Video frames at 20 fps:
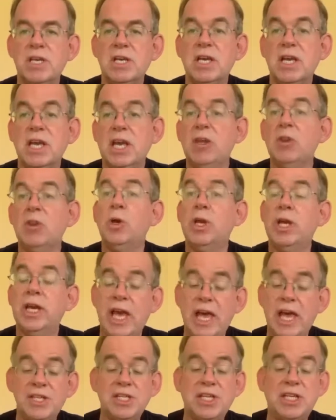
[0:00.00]
including
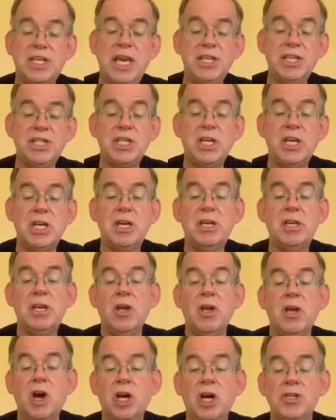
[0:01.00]
education,
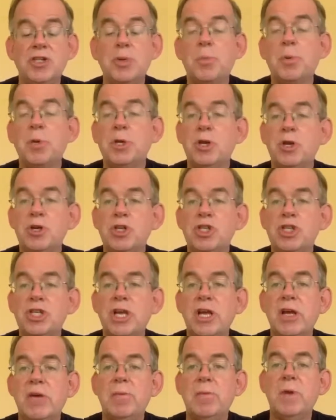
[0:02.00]

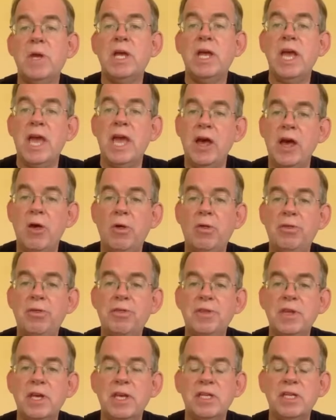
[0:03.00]
entrepreneurship, health,
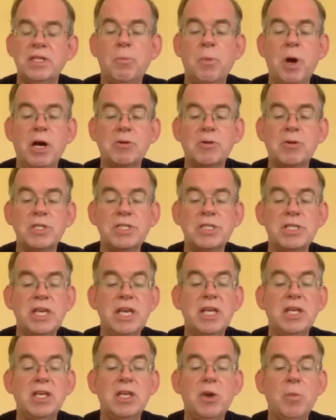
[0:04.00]

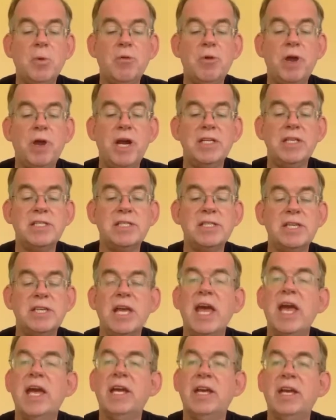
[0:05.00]
democracy and human rights,
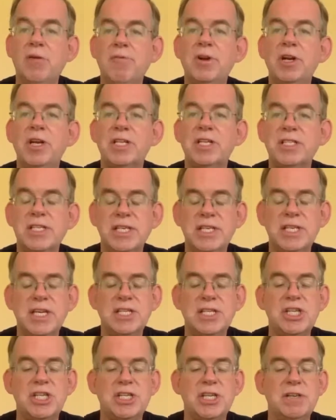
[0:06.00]
and governance
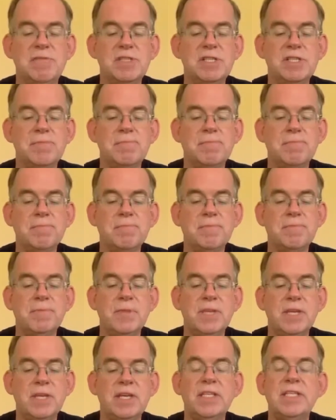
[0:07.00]
initiatives.
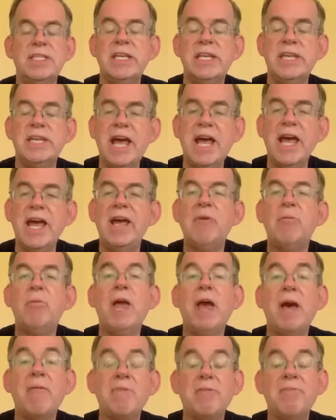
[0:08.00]
Today, we
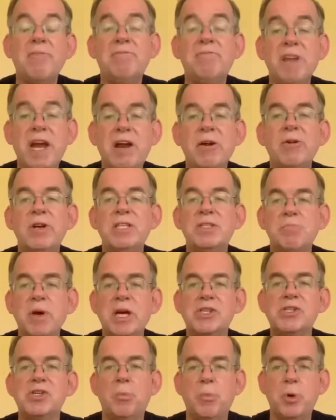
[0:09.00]
have a very
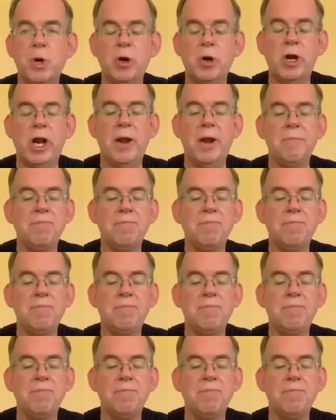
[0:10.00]
special program.